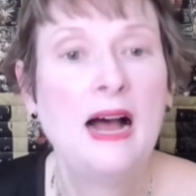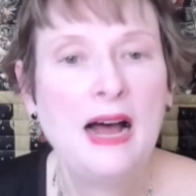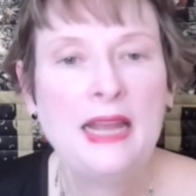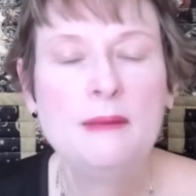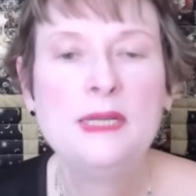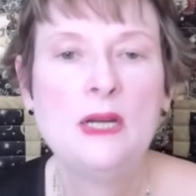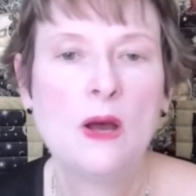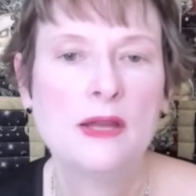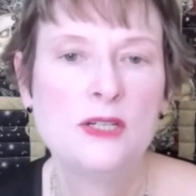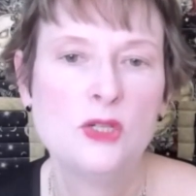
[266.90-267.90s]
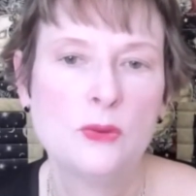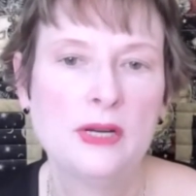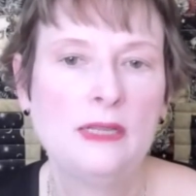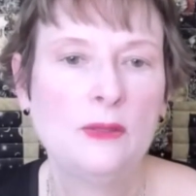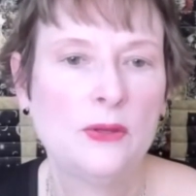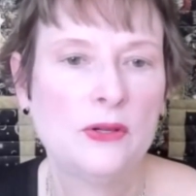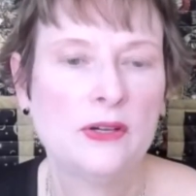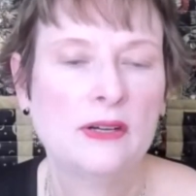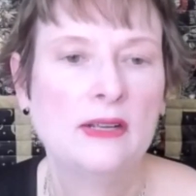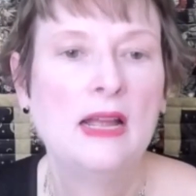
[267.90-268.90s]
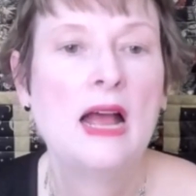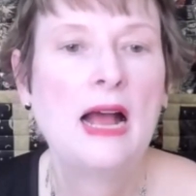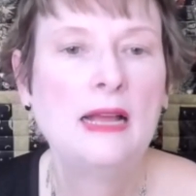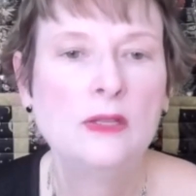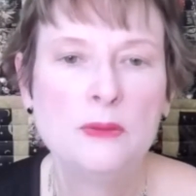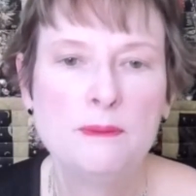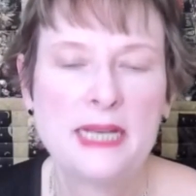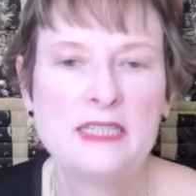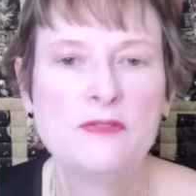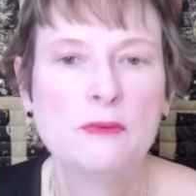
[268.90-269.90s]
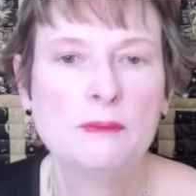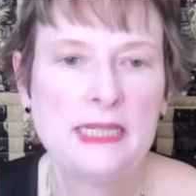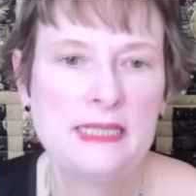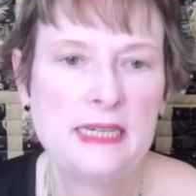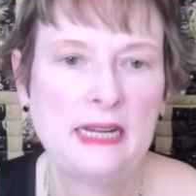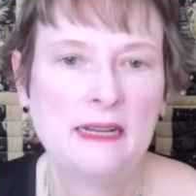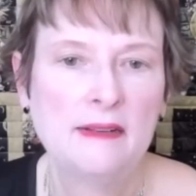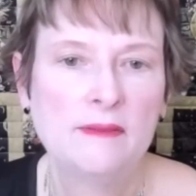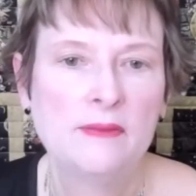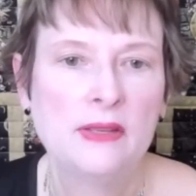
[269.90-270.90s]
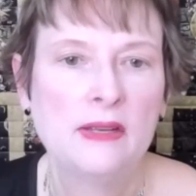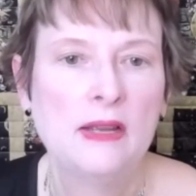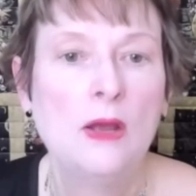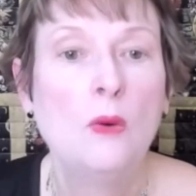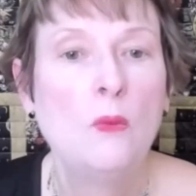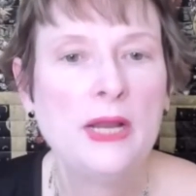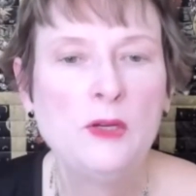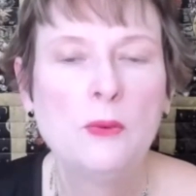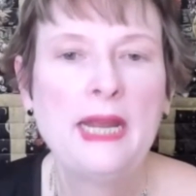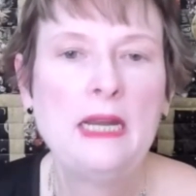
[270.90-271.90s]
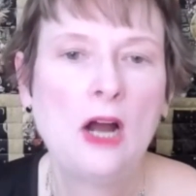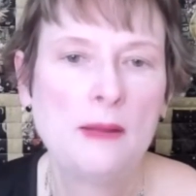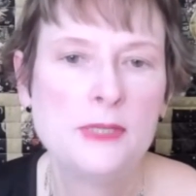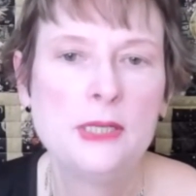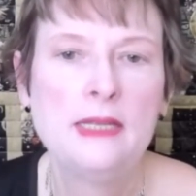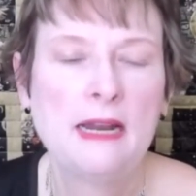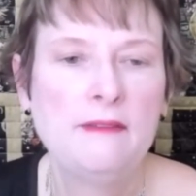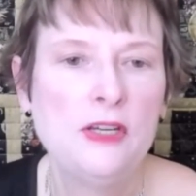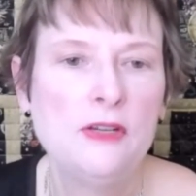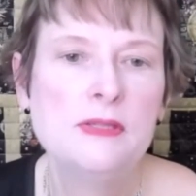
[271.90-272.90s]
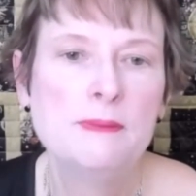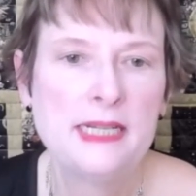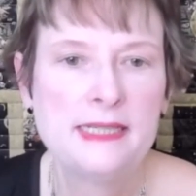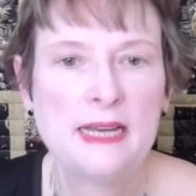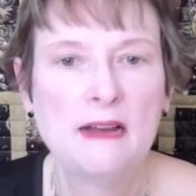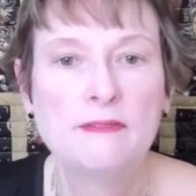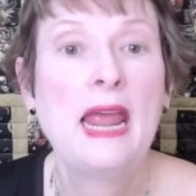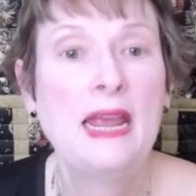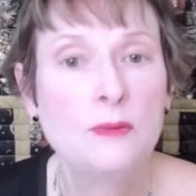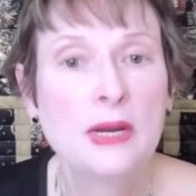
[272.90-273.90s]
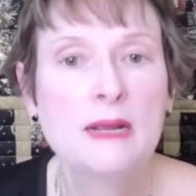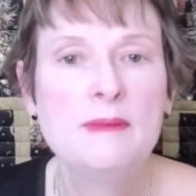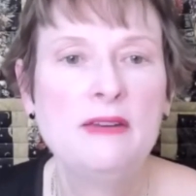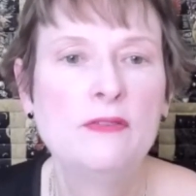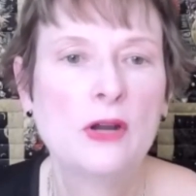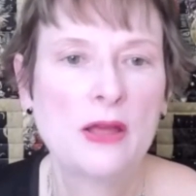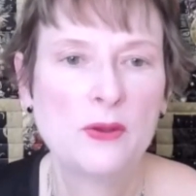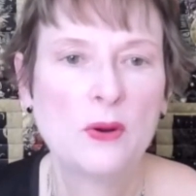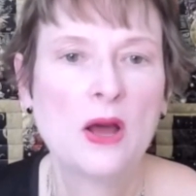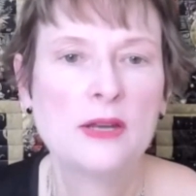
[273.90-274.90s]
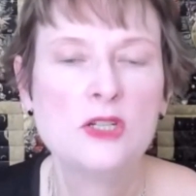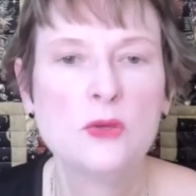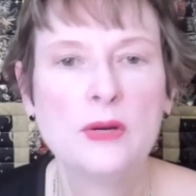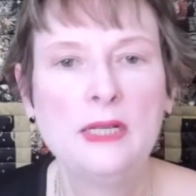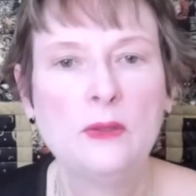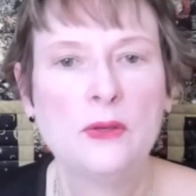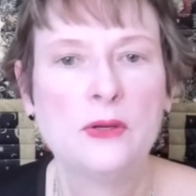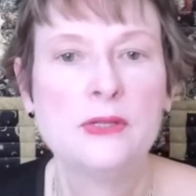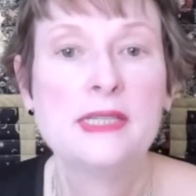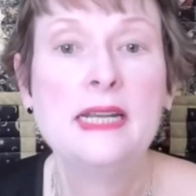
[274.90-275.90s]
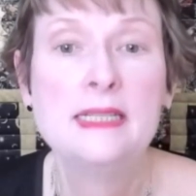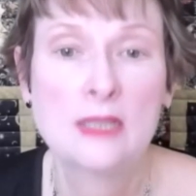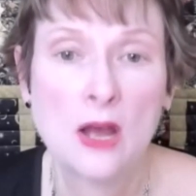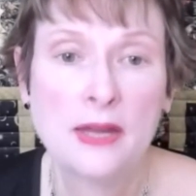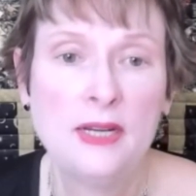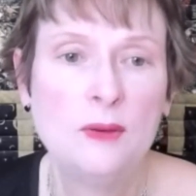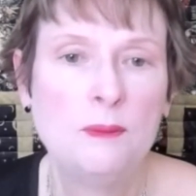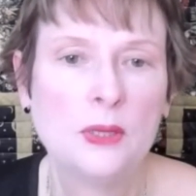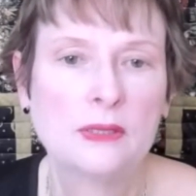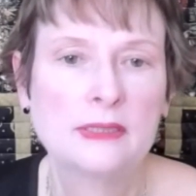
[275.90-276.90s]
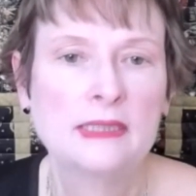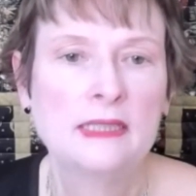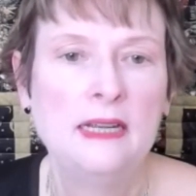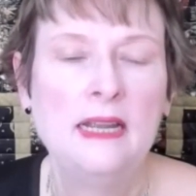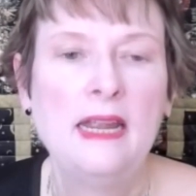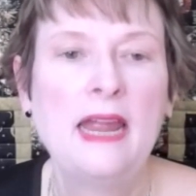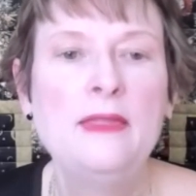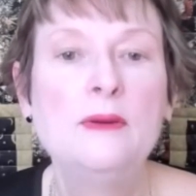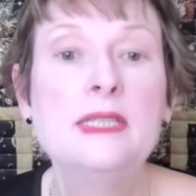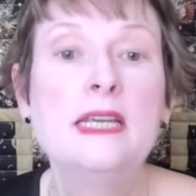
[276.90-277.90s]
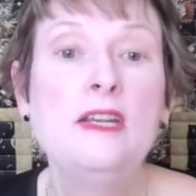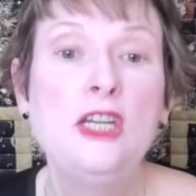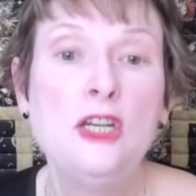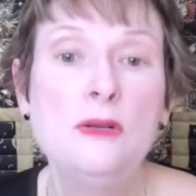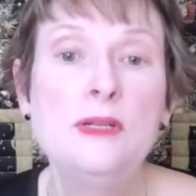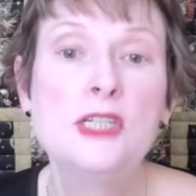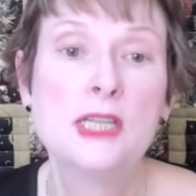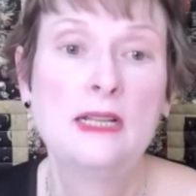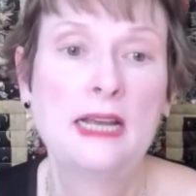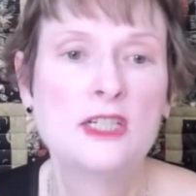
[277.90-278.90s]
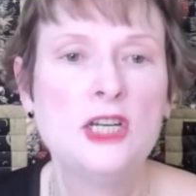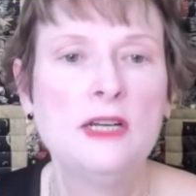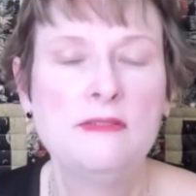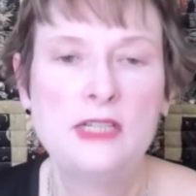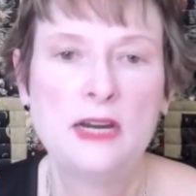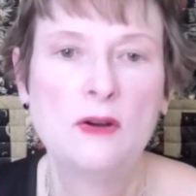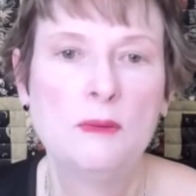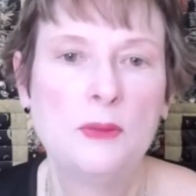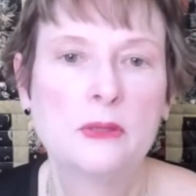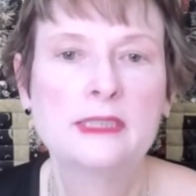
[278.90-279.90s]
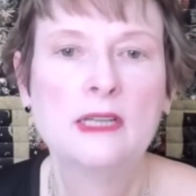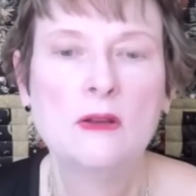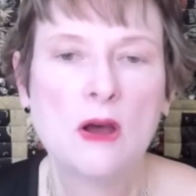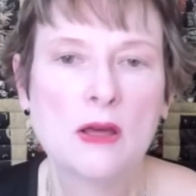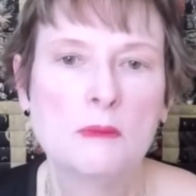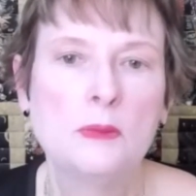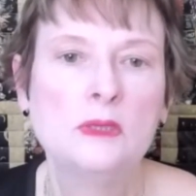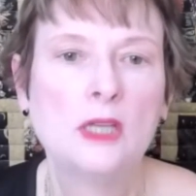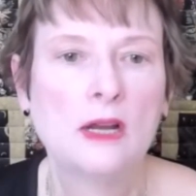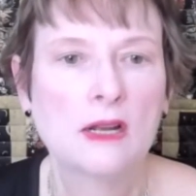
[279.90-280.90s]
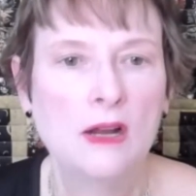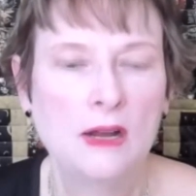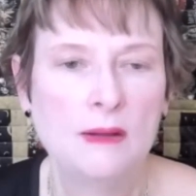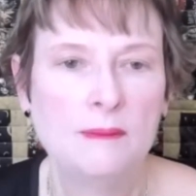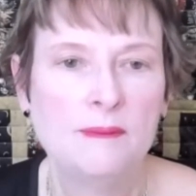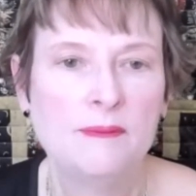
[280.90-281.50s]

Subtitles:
I am an auditory learner. I learn best from listening. One great option that I've used myself and recommend for other auditory learners is audiobooks, and there is a huge selection of tarot books on audible.com.